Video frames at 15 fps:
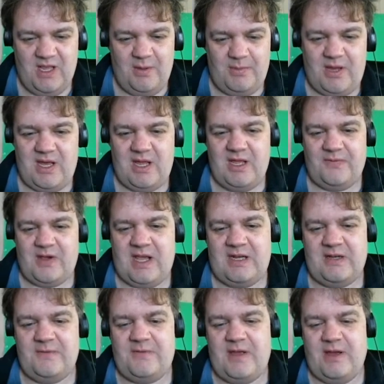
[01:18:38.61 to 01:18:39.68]
But if I
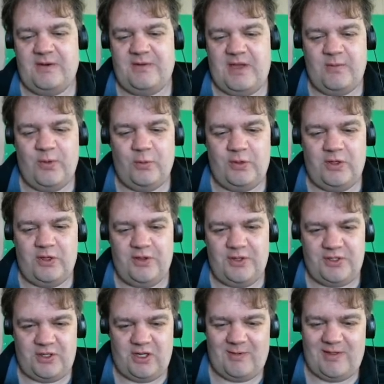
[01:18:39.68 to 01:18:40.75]
hadn't failed that, we wouldn't have got the
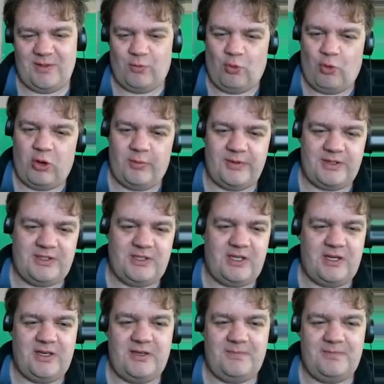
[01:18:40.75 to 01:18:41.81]
joke about the Walkman, so
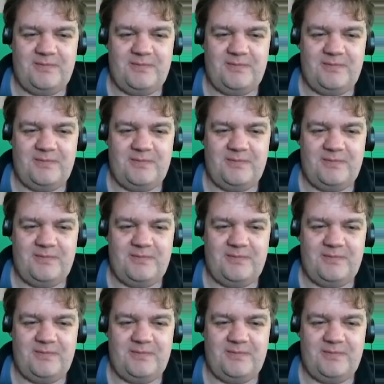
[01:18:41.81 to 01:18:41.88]
you know.